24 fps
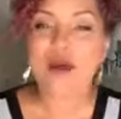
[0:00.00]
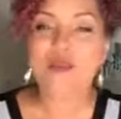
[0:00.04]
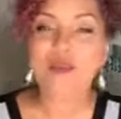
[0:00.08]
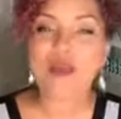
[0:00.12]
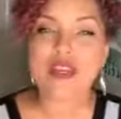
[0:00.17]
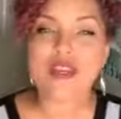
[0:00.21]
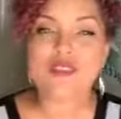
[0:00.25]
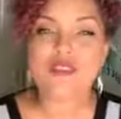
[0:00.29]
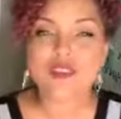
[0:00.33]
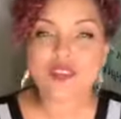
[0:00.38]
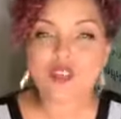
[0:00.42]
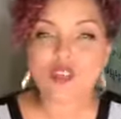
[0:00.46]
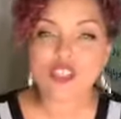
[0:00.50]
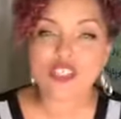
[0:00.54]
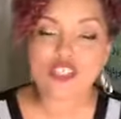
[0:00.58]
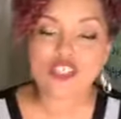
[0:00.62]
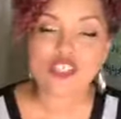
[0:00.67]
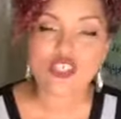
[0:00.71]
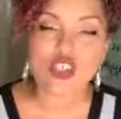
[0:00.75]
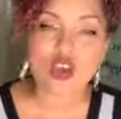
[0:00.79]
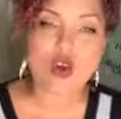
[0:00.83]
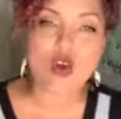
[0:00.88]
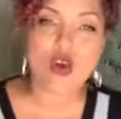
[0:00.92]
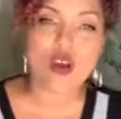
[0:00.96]
How many of you
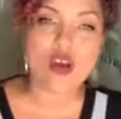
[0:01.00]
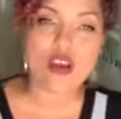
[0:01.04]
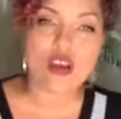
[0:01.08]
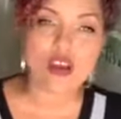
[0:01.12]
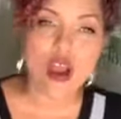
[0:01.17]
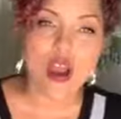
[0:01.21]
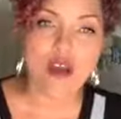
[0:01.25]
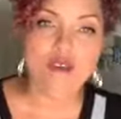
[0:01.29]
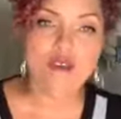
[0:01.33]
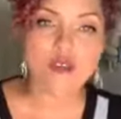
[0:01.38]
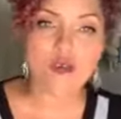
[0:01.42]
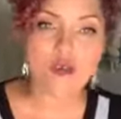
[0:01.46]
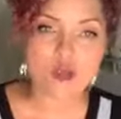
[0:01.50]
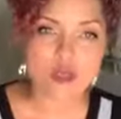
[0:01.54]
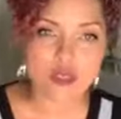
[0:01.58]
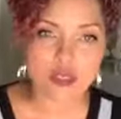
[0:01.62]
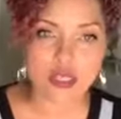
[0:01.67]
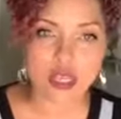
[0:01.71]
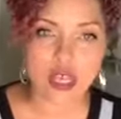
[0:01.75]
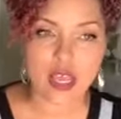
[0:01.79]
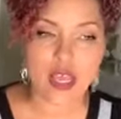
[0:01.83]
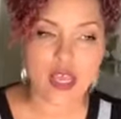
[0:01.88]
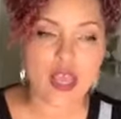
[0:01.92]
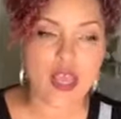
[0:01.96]
are so
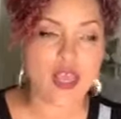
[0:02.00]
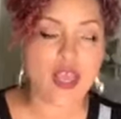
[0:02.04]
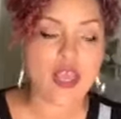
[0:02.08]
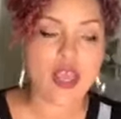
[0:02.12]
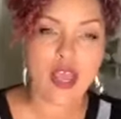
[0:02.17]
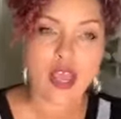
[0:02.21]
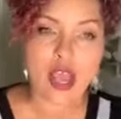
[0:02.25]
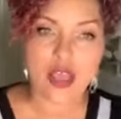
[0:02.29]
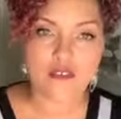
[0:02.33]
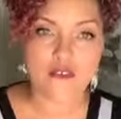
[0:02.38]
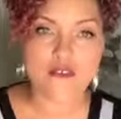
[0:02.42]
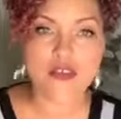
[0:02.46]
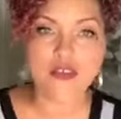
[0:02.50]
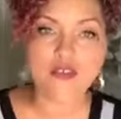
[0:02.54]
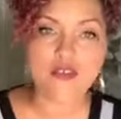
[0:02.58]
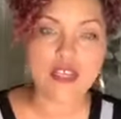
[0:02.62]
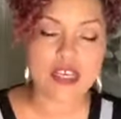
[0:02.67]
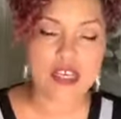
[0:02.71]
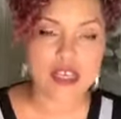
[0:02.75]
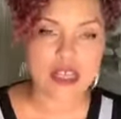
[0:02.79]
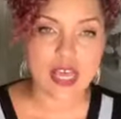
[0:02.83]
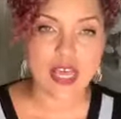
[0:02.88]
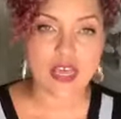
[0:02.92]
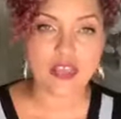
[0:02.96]
uncomfortable saying
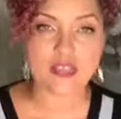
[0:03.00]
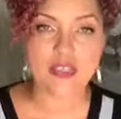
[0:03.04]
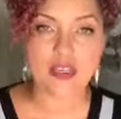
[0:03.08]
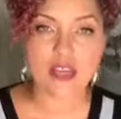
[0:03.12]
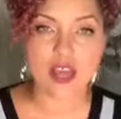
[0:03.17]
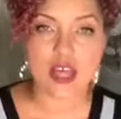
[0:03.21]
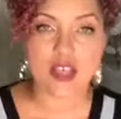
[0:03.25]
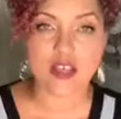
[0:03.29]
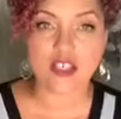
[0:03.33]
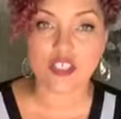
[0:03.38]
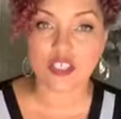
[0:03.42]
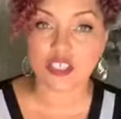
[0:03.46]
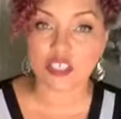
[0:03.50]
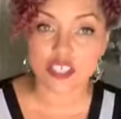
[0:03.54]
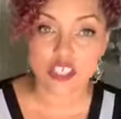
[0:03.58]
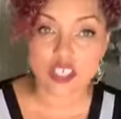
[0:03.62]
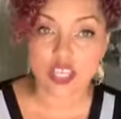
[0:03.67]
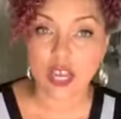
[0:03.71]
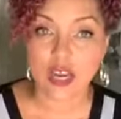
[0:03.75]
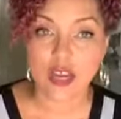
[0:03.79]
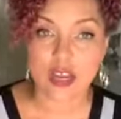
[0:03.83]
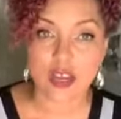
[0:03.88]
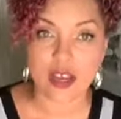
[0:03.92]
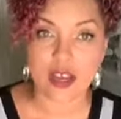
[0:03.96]
$15,000 and
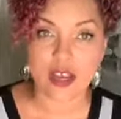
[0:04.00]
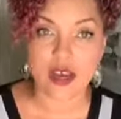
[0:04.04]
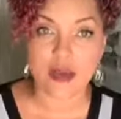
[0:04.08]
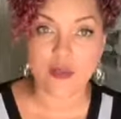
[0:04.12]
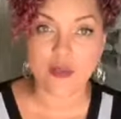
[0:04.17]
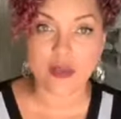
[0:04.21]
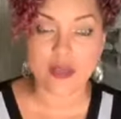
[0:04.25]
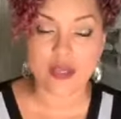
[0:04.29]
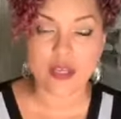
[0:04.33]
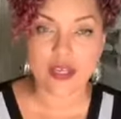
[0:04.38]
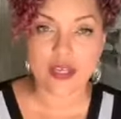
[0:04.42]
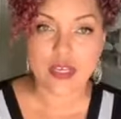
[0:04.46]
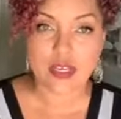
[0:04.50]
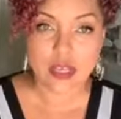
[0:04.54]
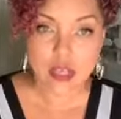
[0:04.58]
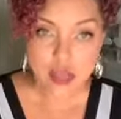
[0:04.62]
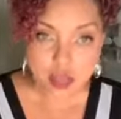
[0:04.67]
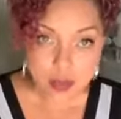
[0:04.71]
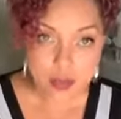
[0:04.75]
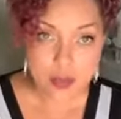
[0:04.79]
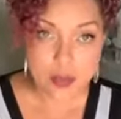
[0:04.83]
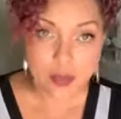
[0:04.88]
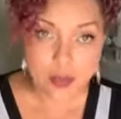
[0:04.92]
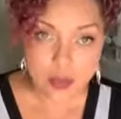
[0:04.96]
shutting up
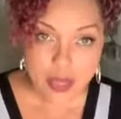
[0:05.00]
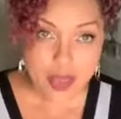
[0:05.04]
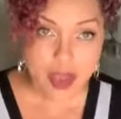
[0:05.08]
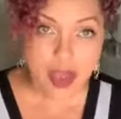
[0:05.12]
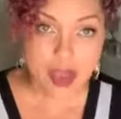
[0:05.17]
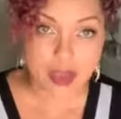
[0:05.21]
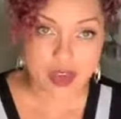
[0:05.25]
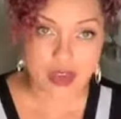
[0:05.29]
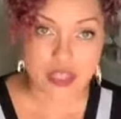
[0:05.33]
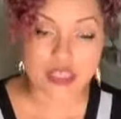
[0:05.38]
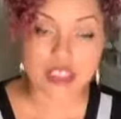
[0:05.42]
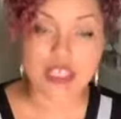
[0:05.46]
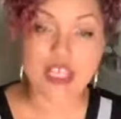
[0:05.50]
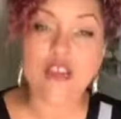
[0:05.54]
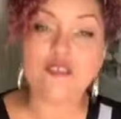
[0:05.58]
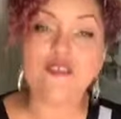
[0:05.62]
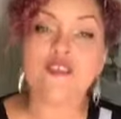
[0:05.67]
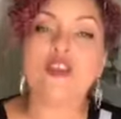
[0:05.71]
I mean, be honest.